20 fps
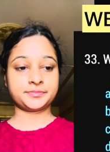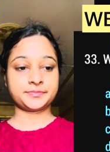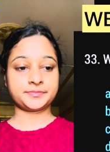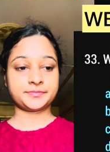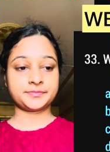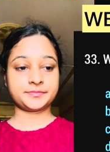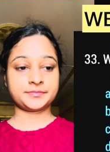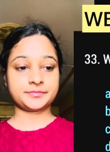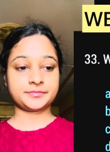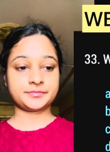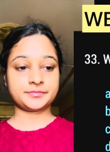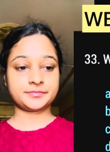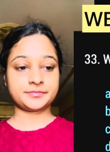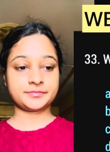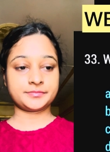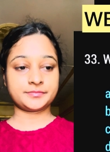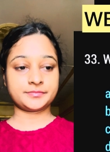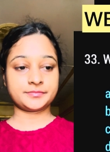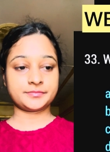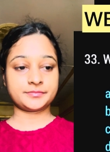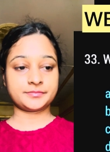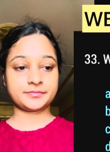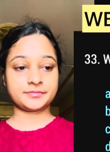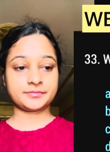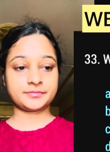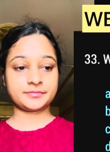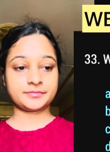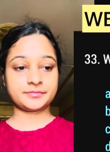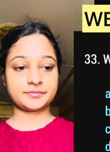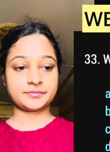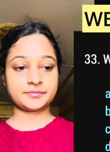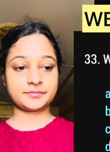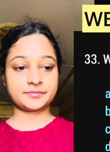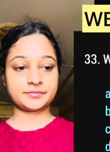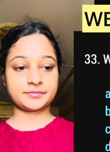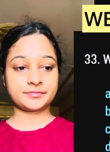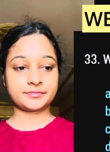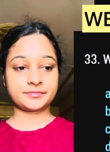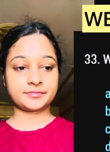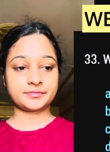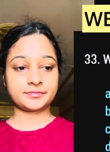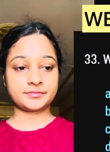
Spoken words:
(no one is talking)